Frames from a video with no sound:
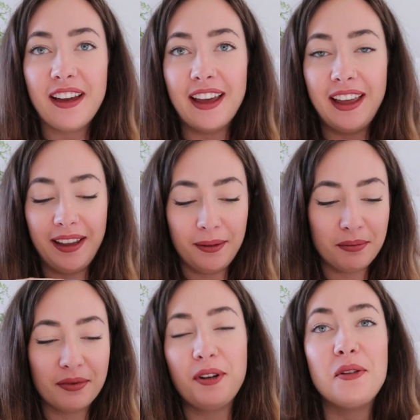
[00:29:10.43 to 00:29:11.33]
I
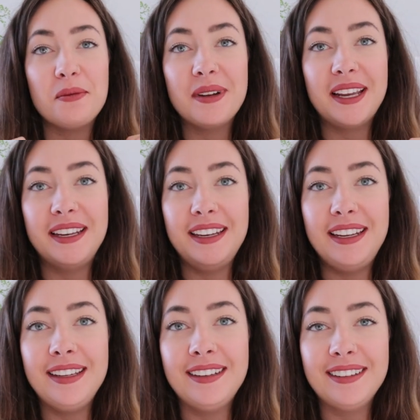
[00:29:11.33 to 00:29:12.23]
broke my
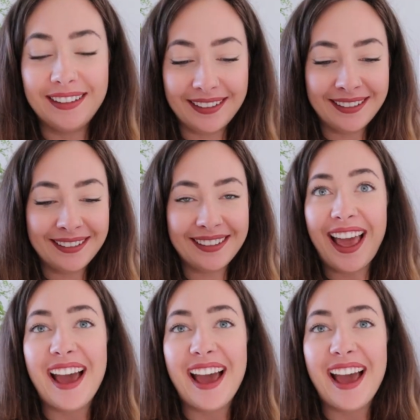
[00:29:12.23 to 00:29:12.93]
needle.